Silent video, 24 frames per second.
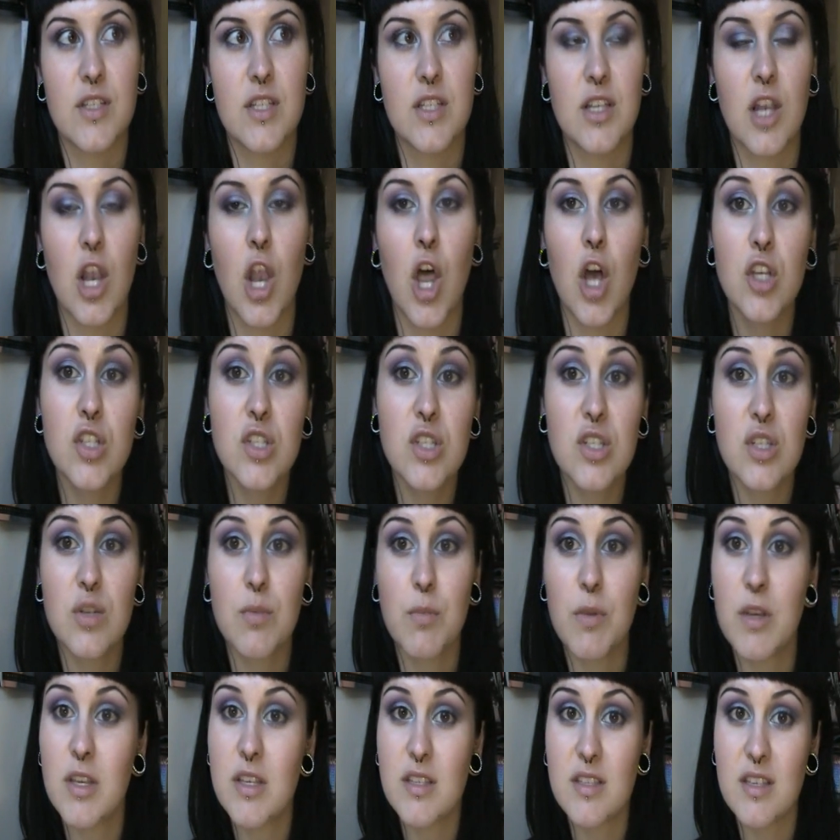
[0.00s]

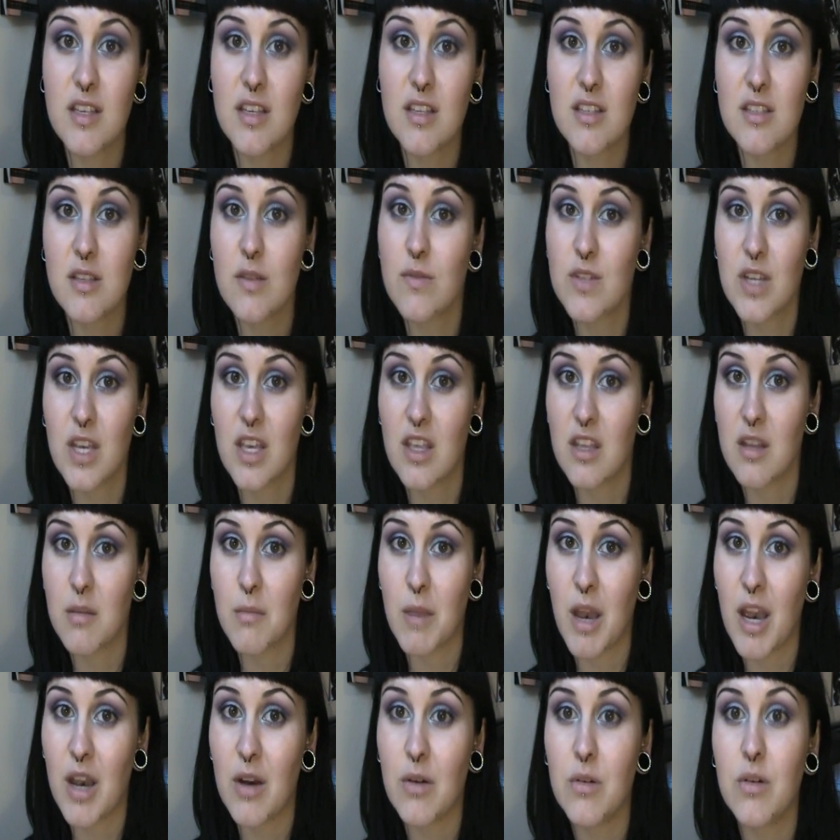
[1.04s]
lost piercings, I've taken
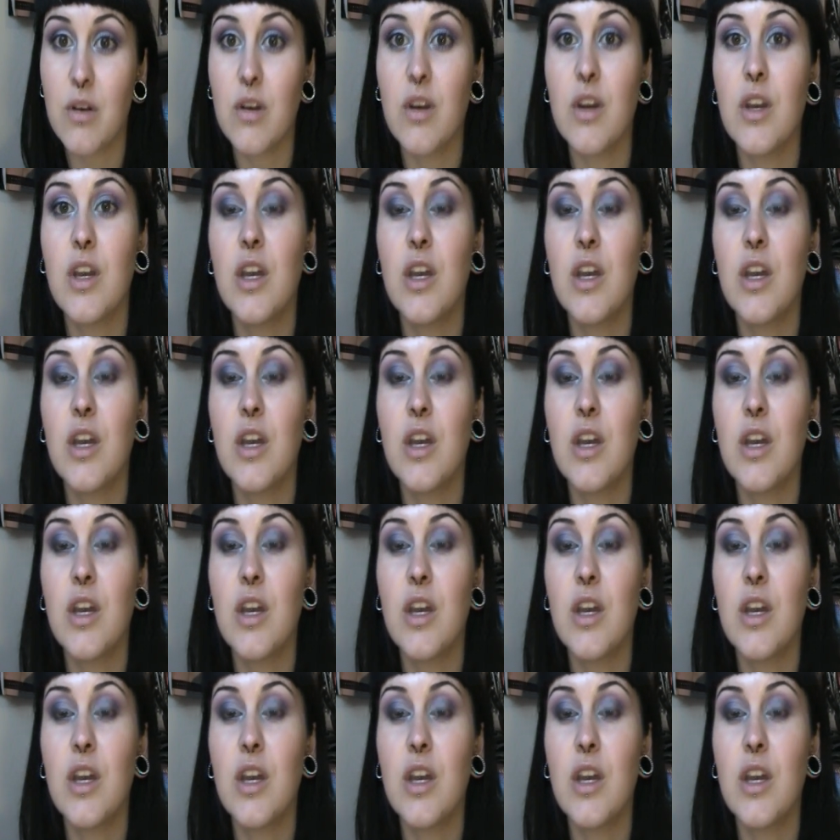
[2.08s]
them out.